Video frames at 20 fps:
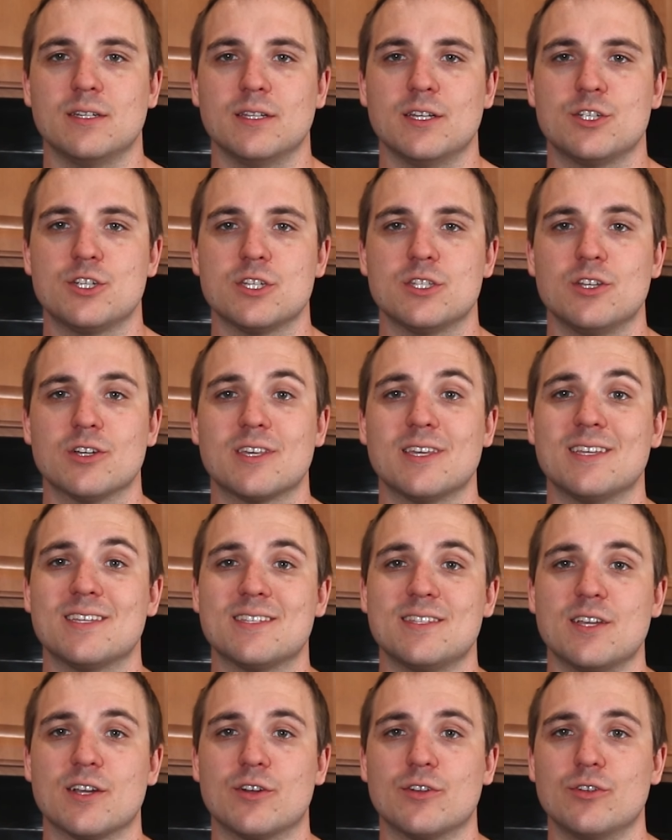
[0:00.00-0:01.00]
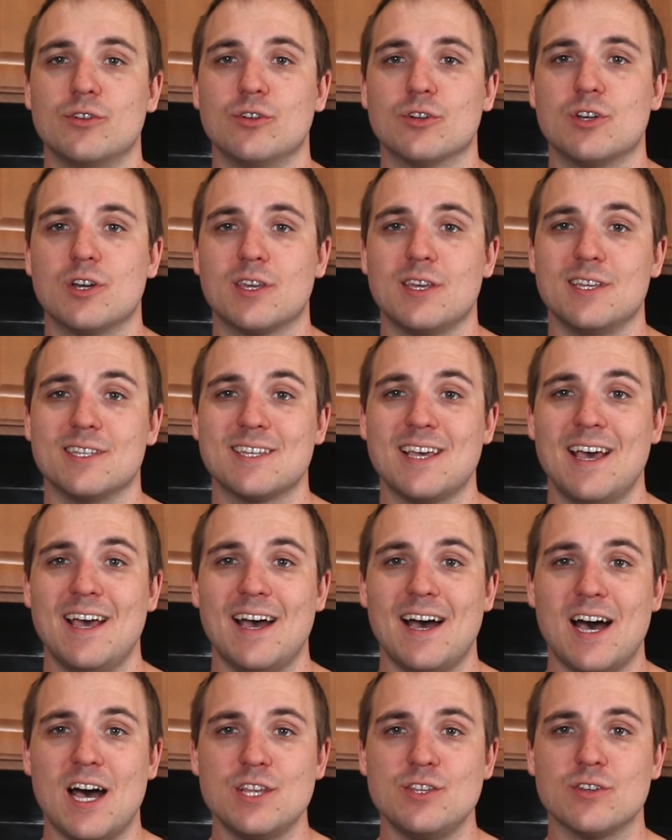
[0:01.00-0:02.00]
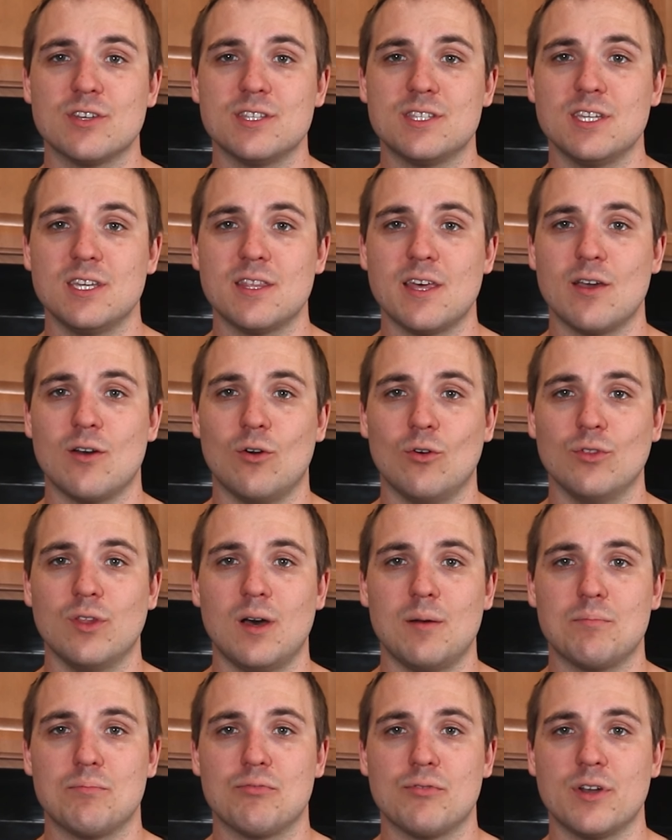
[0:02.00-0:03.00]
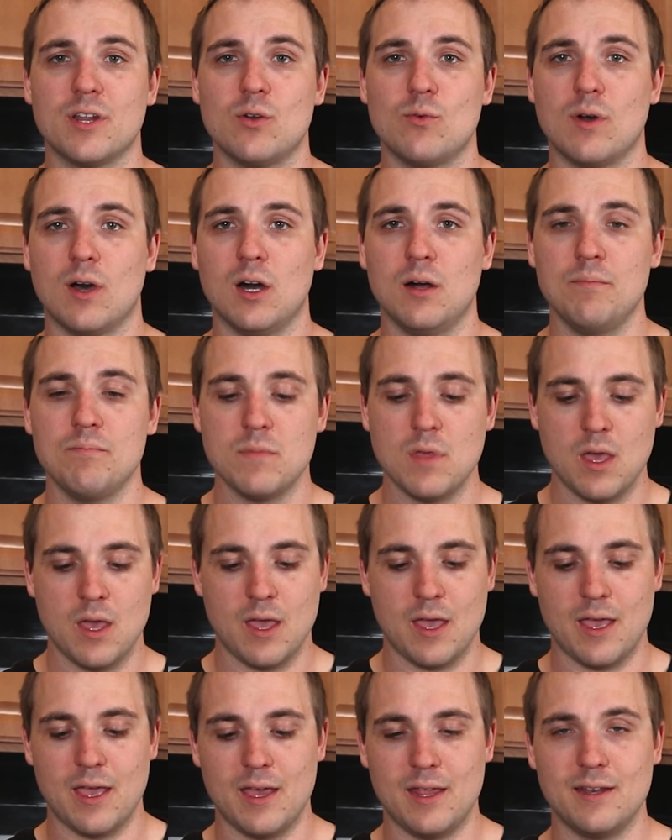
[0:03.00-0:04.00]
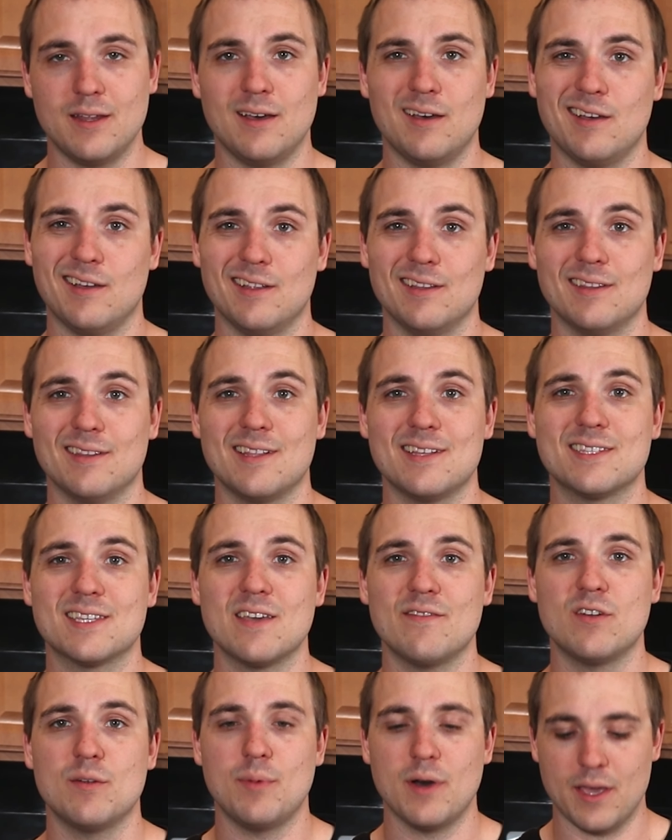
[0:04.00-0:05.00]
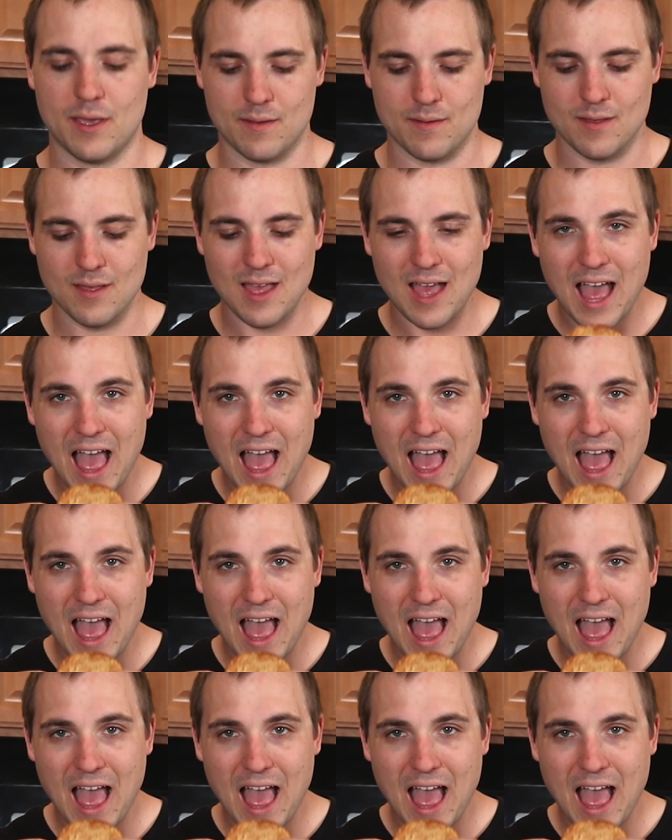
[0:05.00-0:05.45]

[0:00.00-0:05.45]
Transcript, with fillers: delicious looking snickerdoodle cookies. As you can see, they hold up pretty well, and uh, let's give it a bite.